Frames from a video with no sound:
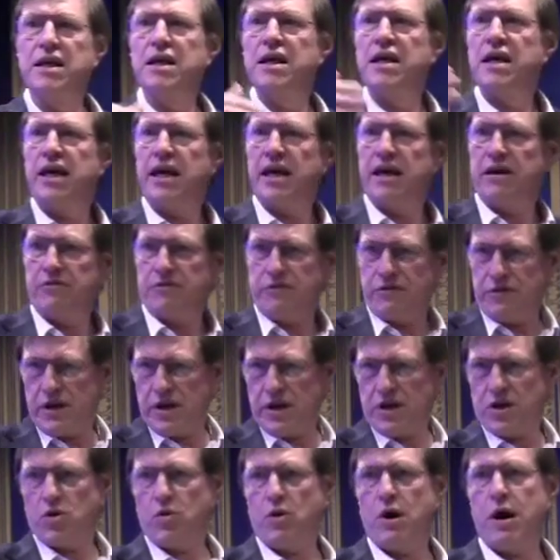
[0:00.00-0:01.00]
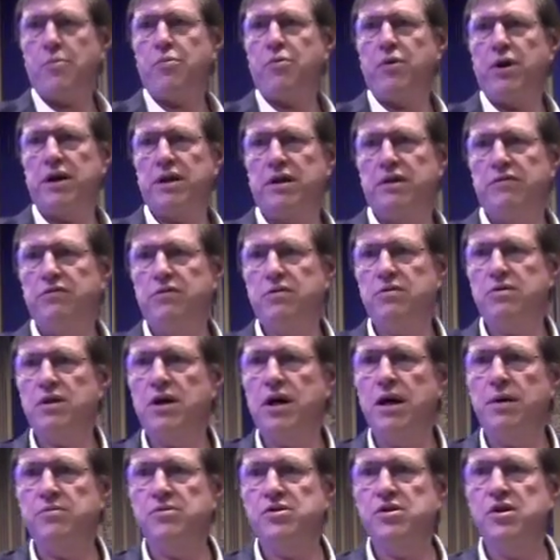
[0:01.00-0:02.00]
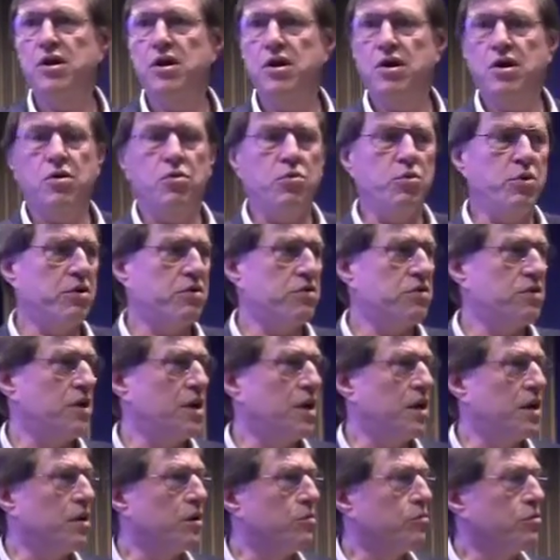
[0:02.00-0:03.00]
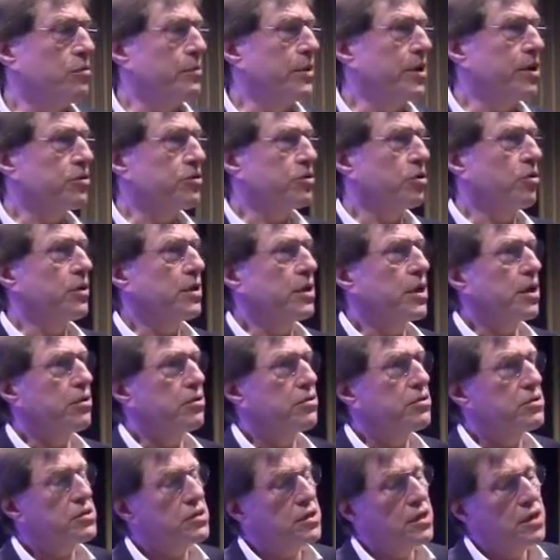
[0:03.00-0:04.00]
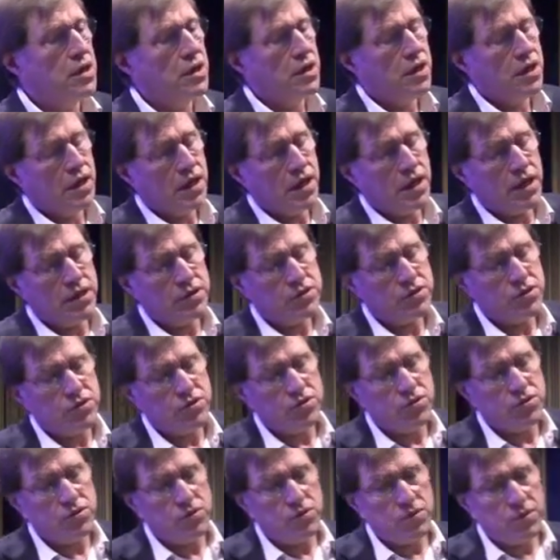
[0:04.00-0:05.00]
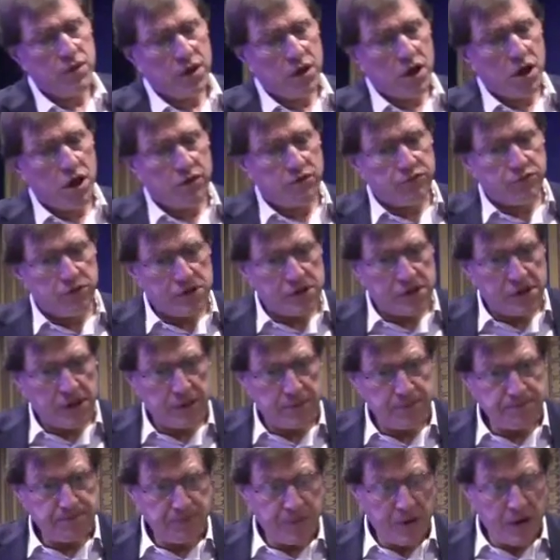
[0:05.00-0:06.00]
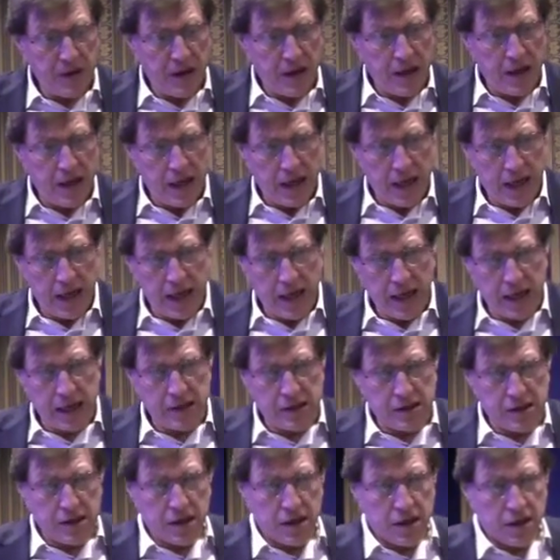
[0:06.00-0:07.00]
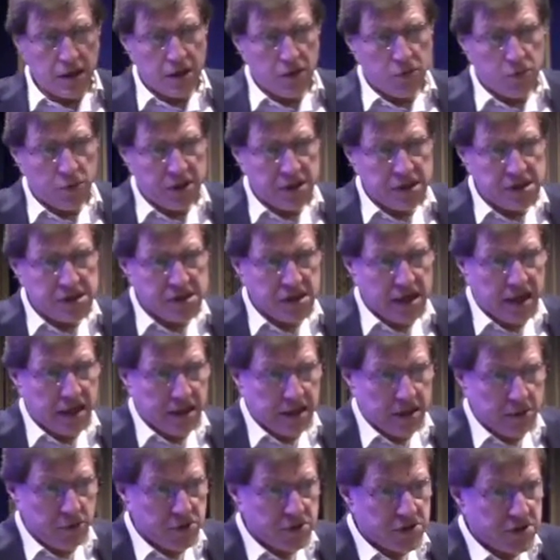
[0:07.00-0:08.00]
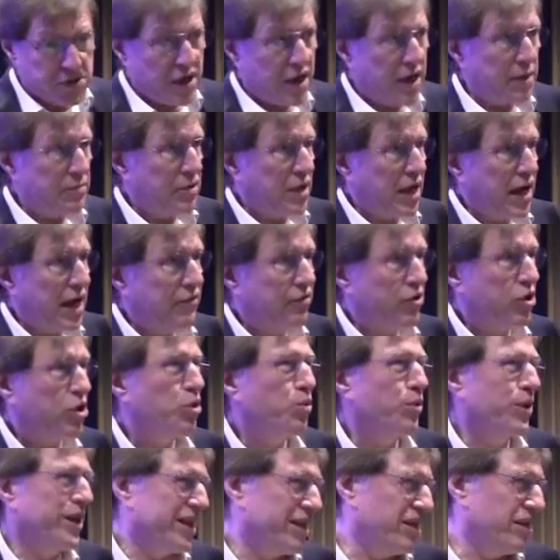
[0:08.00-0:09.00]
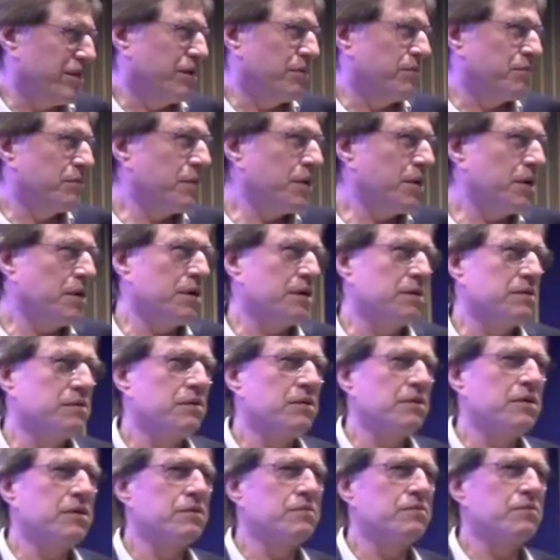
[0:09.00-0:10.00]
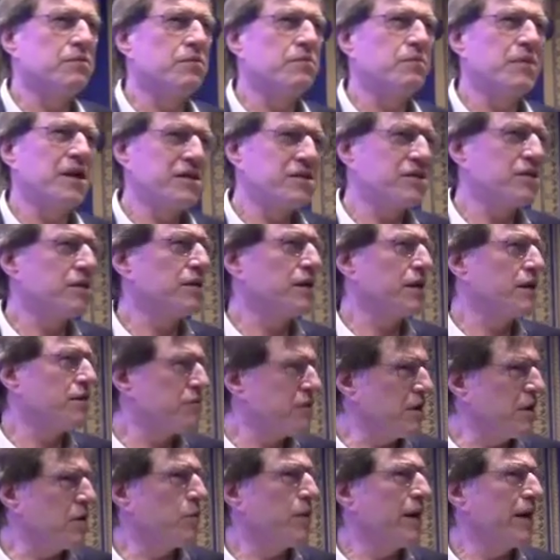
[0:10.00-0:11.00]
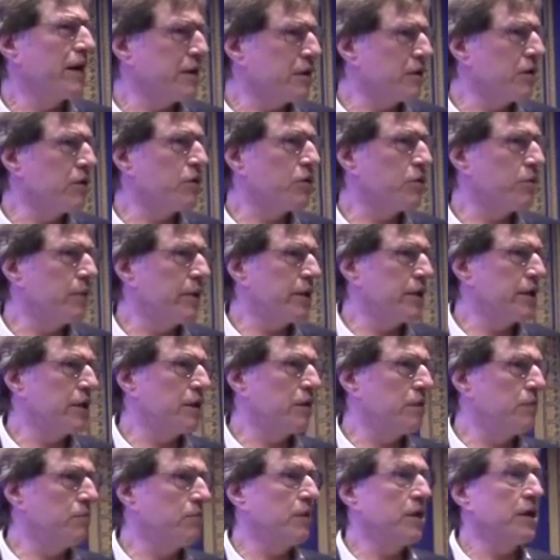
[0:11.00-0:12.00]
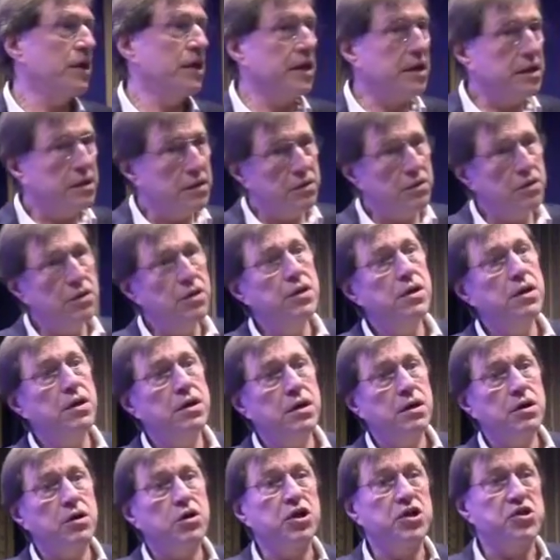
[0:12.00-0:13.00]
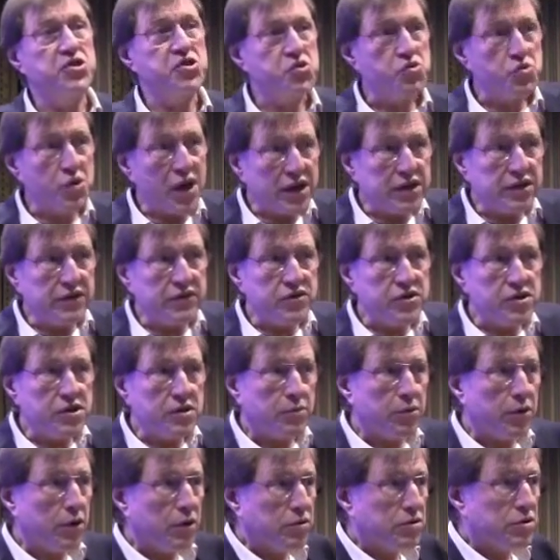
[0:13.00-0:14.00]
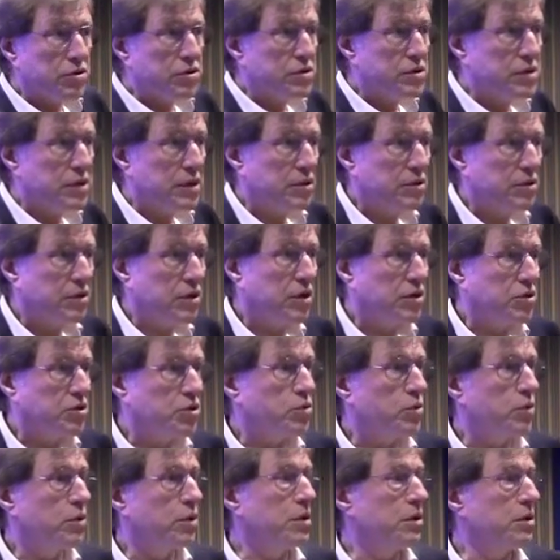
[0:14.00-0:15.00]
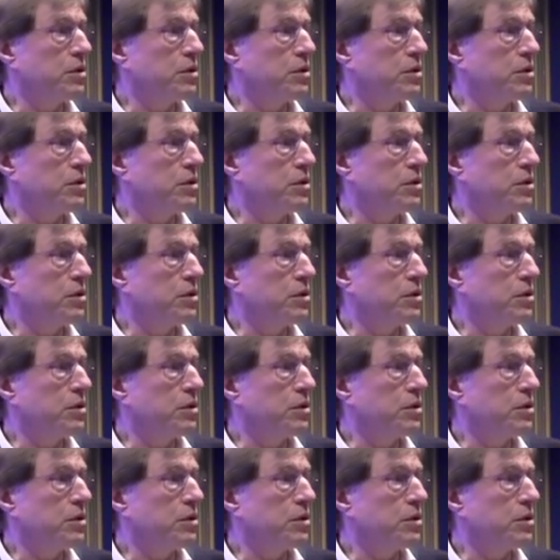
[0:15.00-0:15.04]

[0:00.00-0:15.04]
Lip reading: have cooperated a few times with Roberto and others to do conferencing. And we decided it was time to have a curriculum, basically a theoretical curriculum in constructivist approaches to intercultural